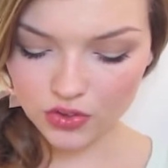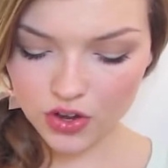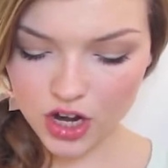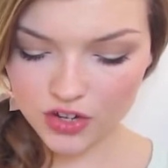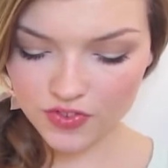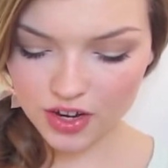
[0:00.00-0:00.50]
There
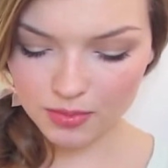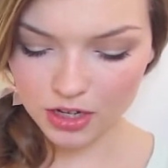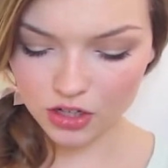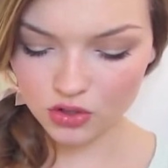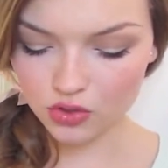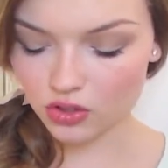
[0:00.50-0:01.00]
aren't very
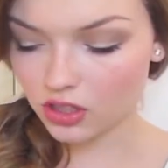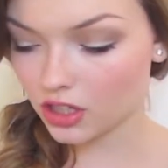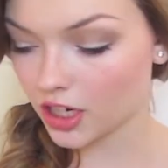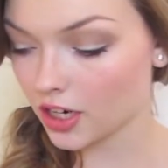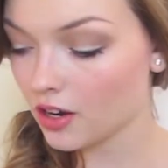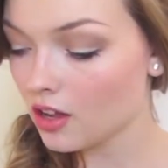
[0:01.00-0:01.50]
many doodles
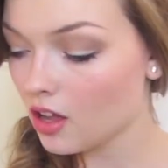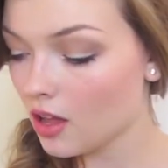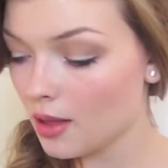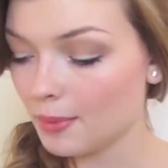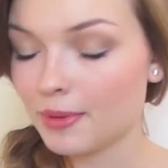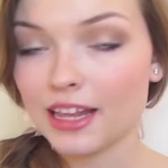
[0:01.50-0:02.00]
in here,
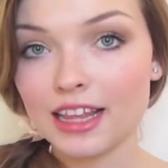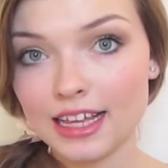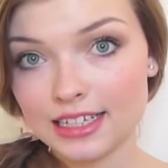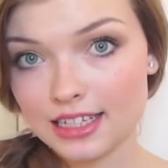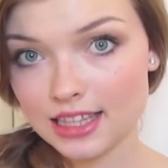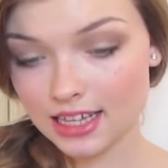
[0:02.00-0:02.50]
but I
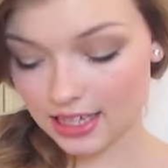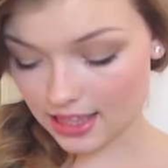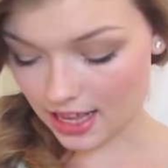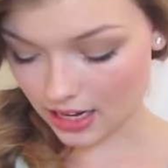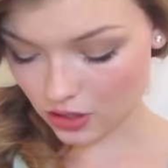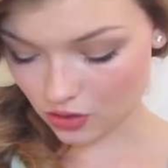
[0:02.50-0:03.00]
like to think
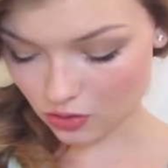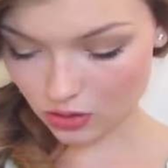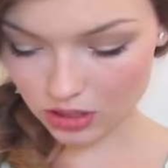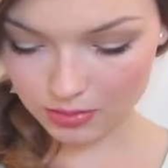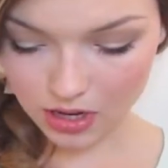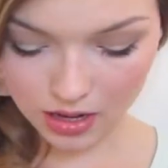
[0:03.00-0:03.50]
that I doodle
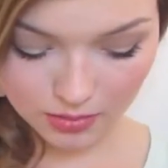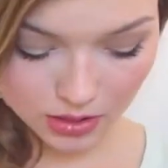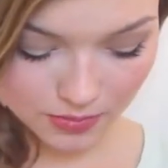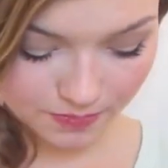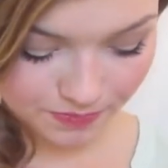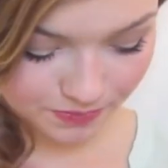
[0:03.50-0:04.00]
sometimes.